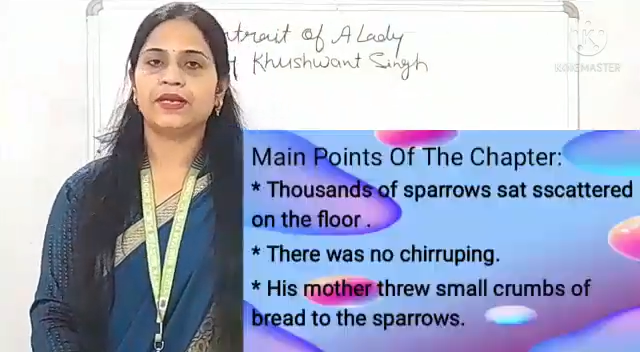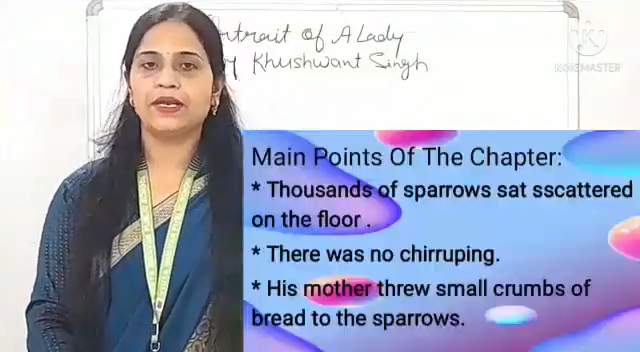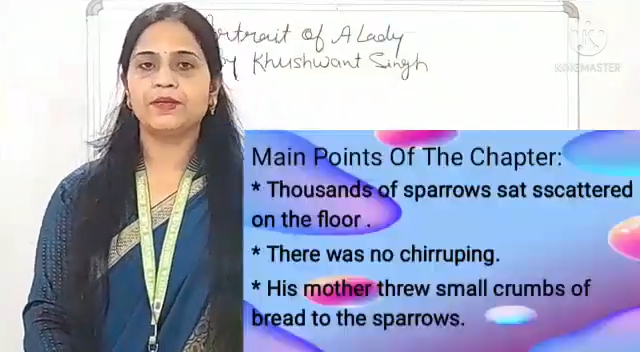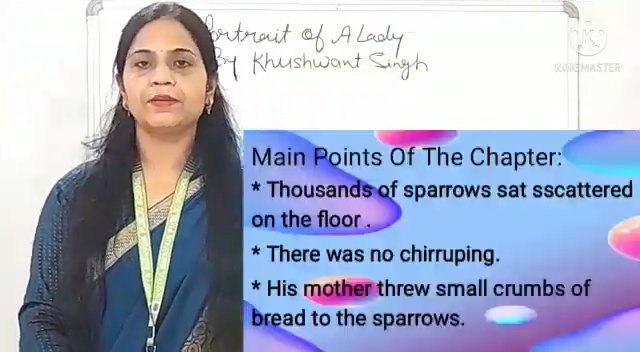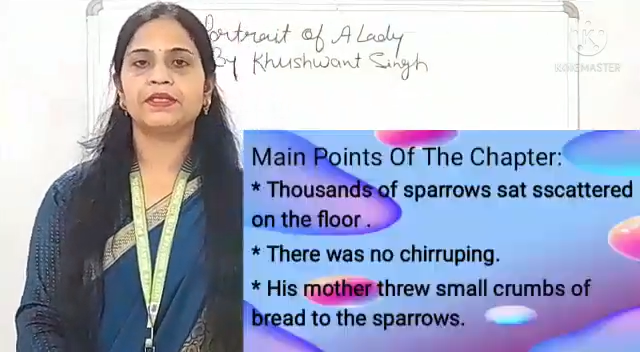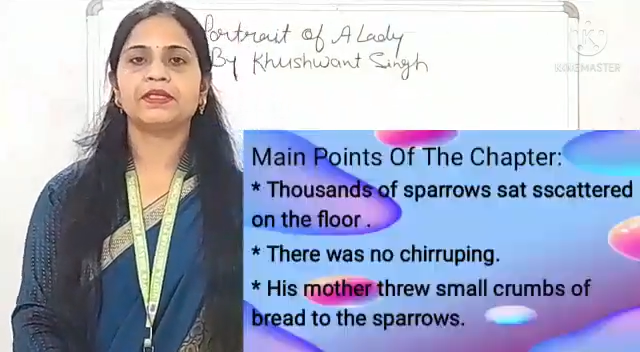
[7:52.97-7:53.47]

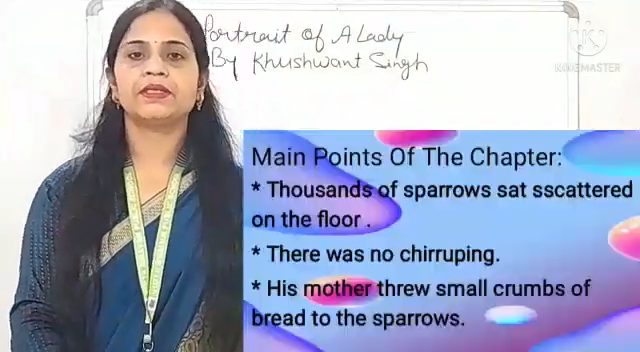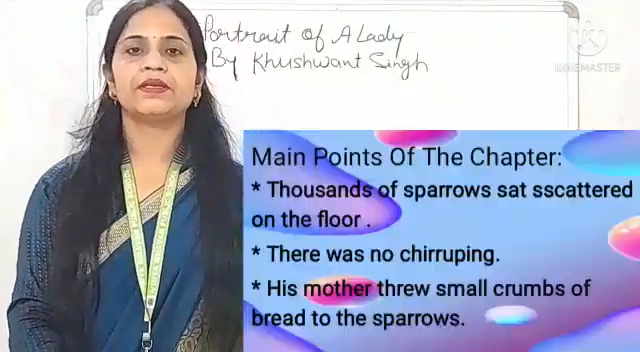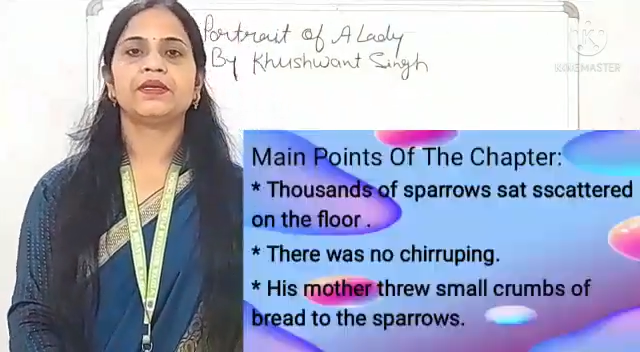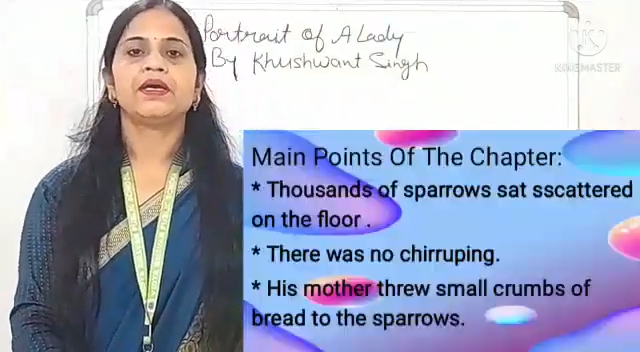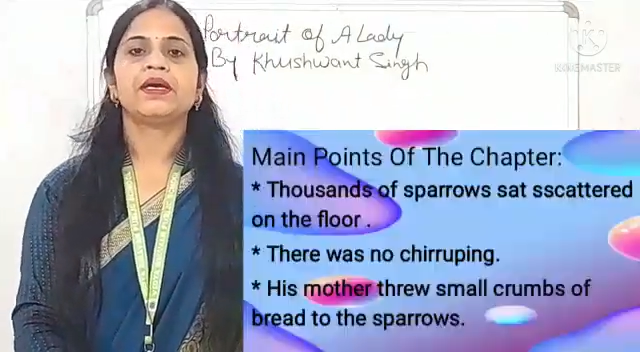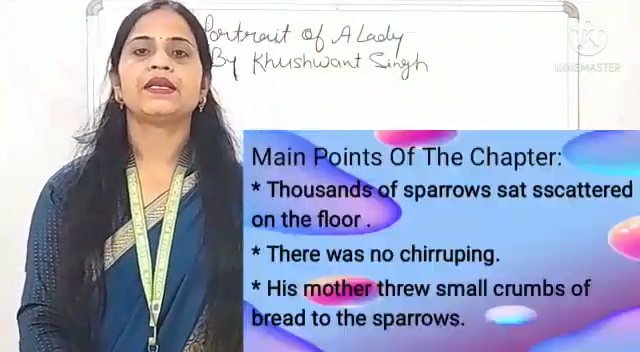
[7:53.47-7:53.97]

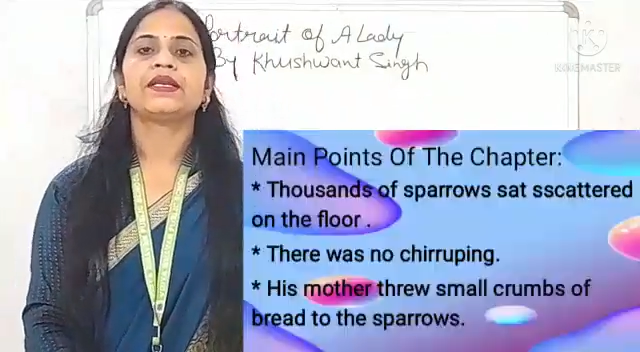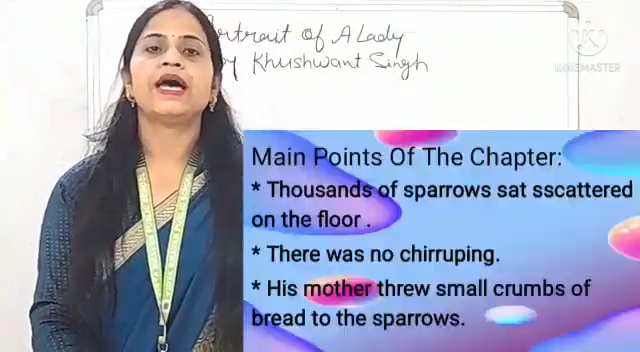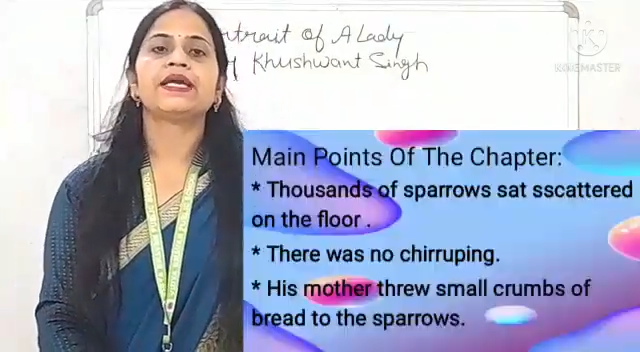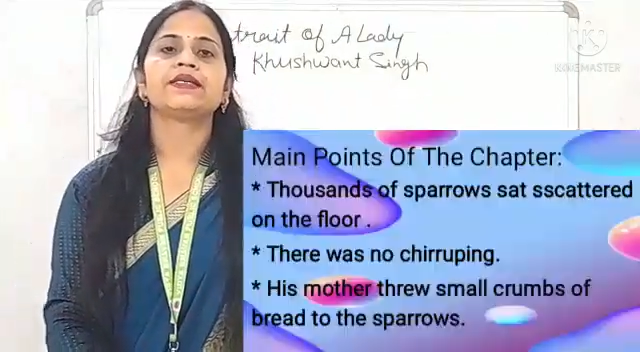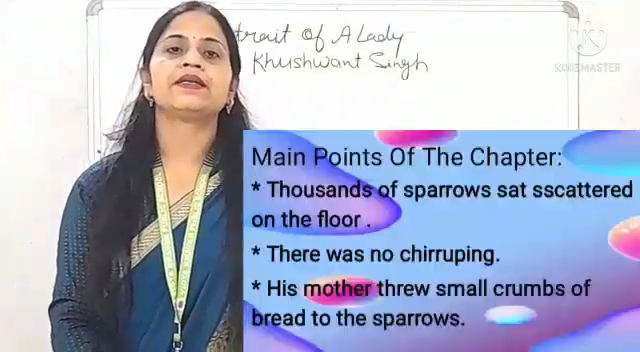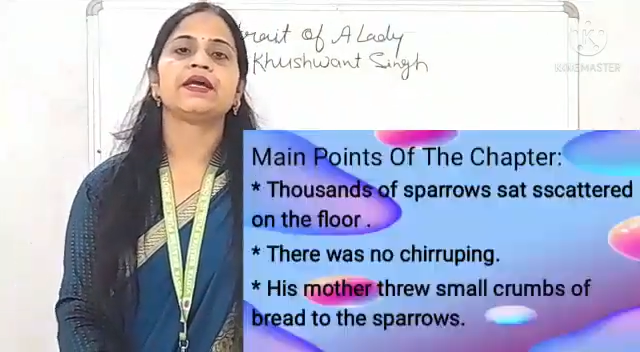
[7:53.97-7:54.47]
grandmother,
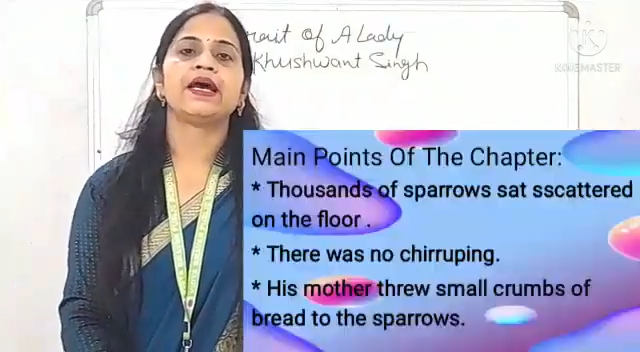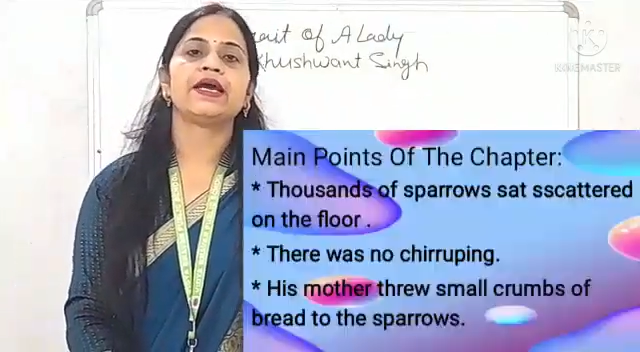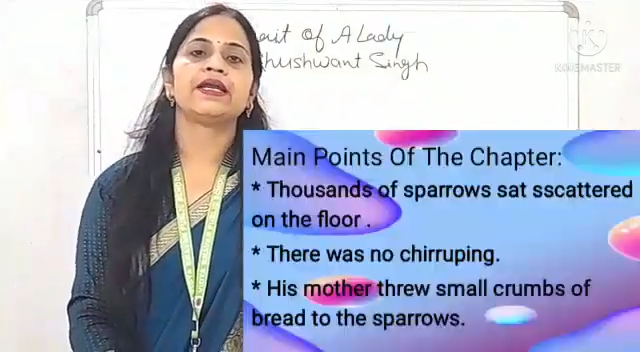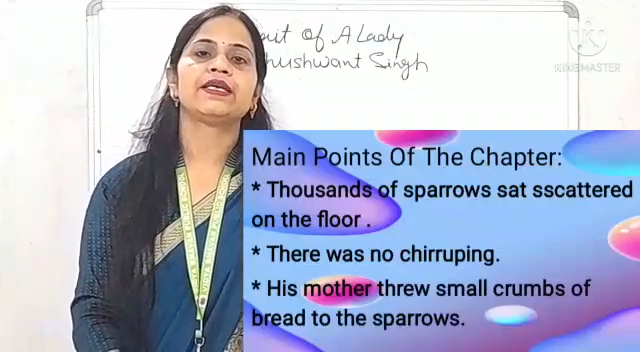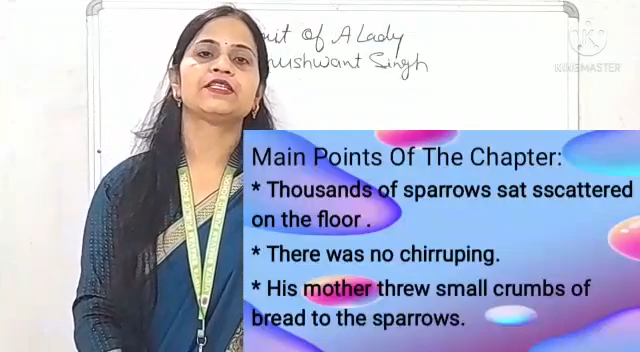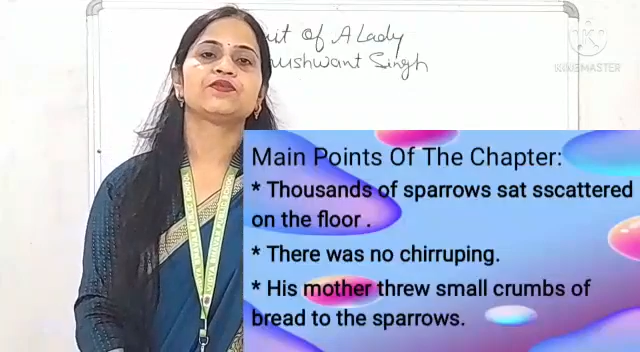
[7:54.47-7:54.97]
Frieder
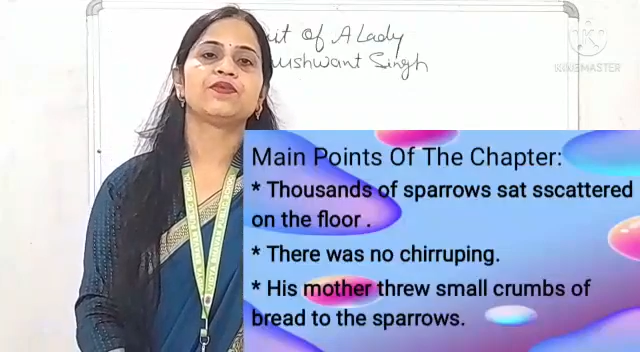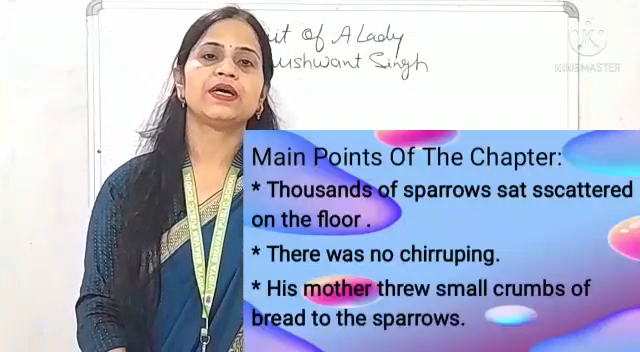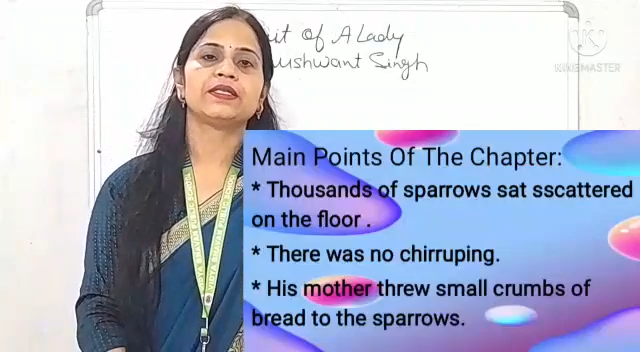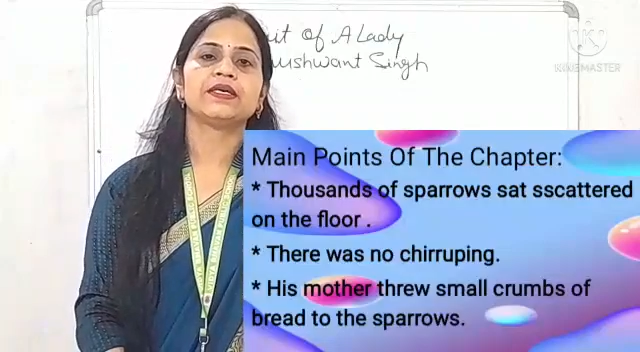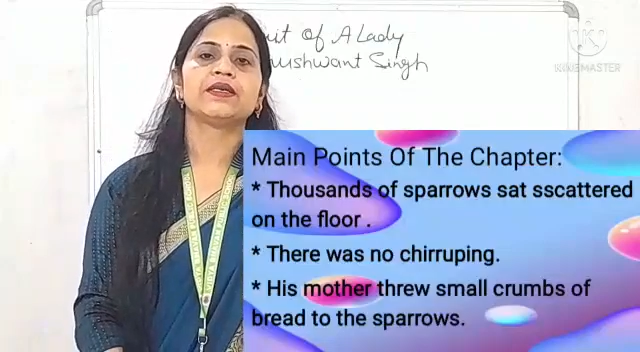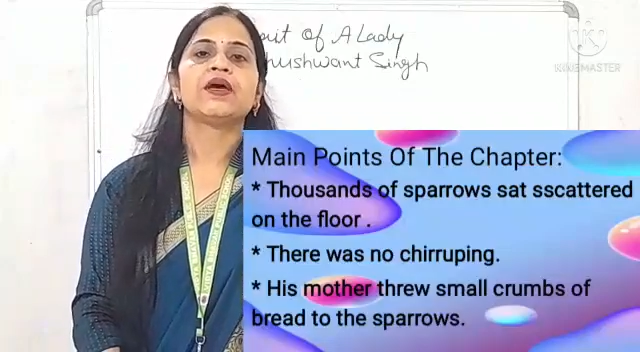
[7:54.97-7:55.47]
and his
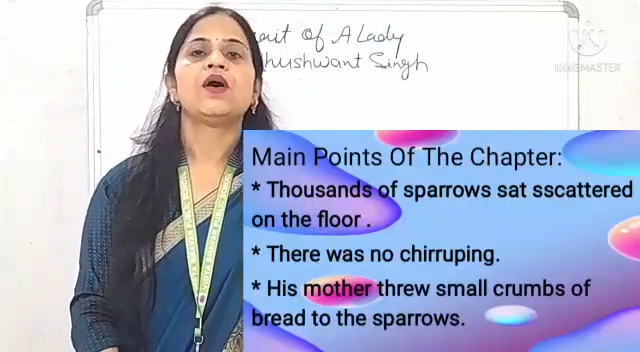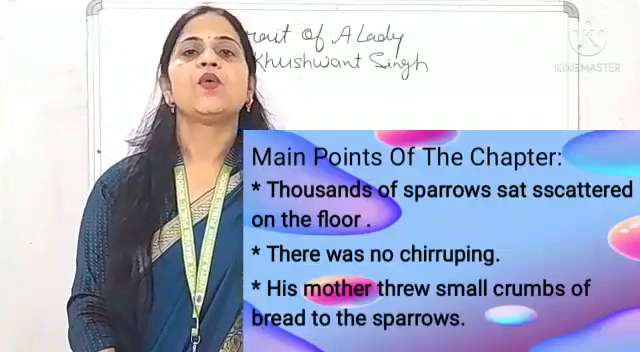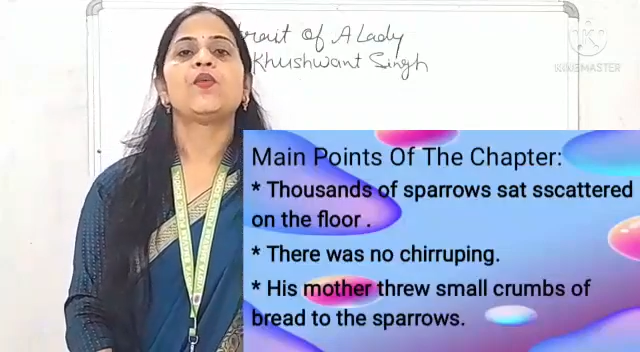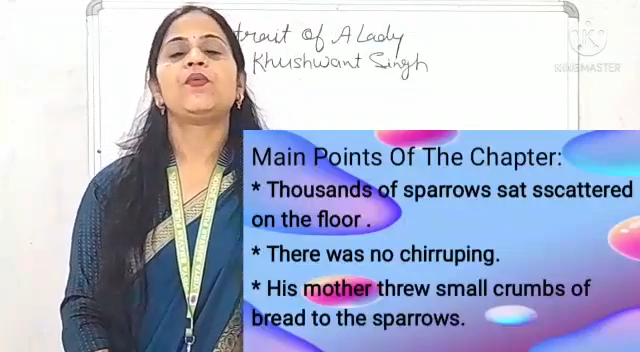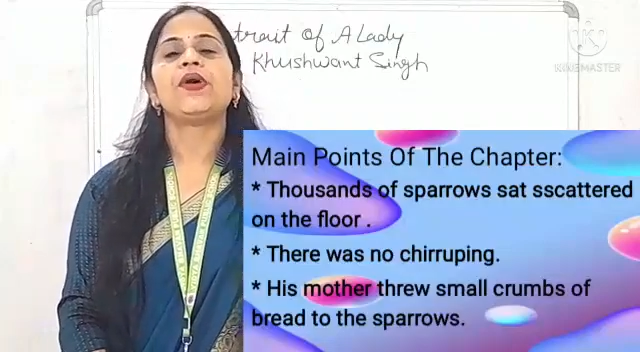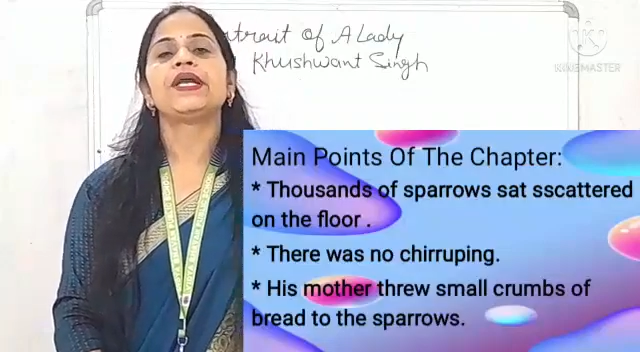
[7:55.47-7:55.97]

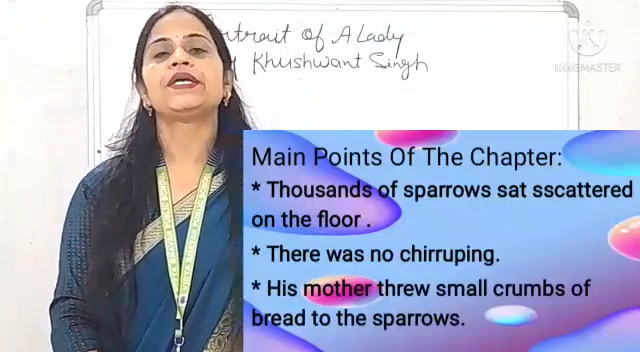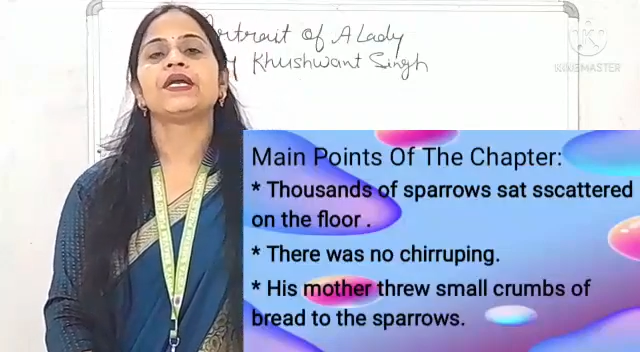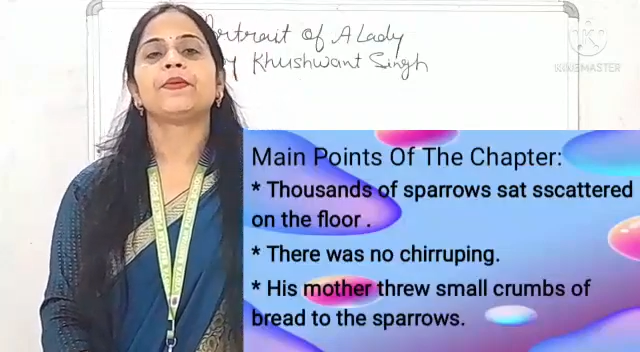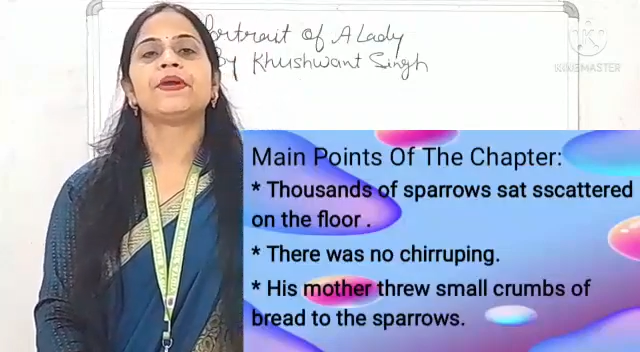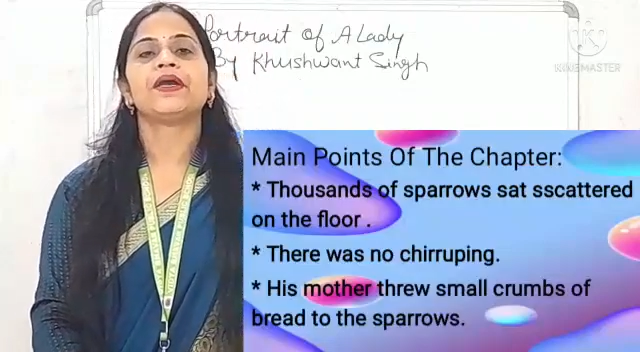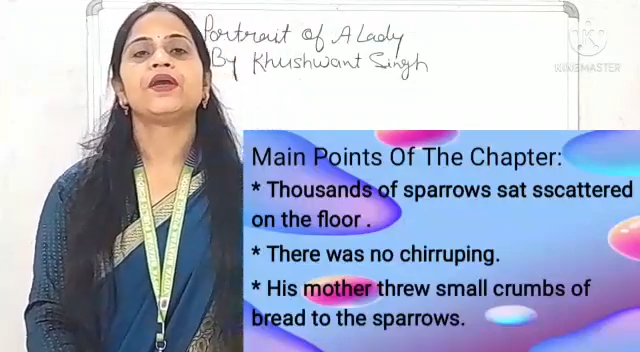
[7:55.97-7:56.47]
father went
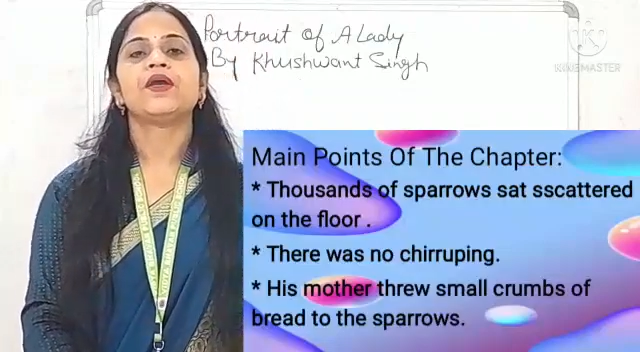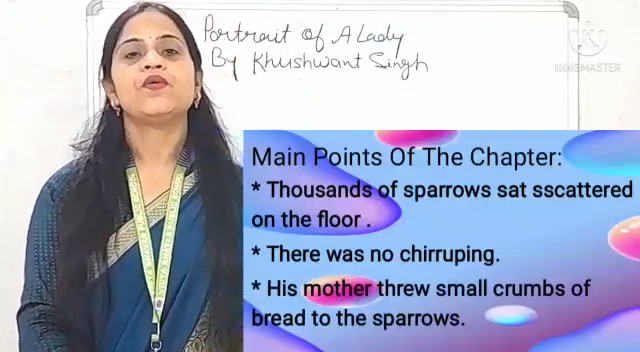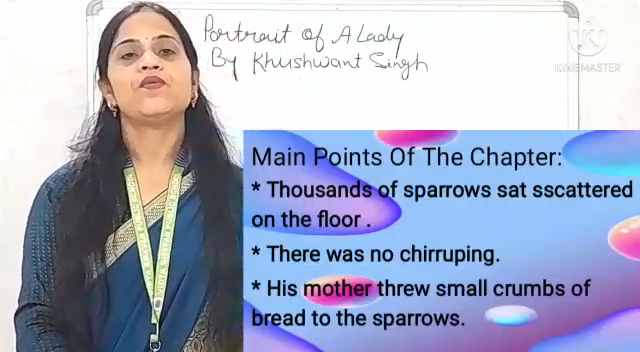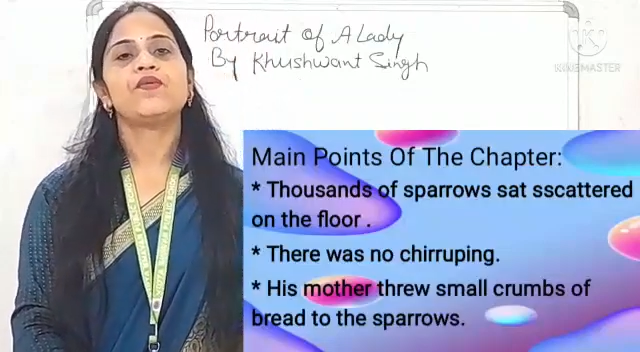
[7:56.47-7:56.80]
away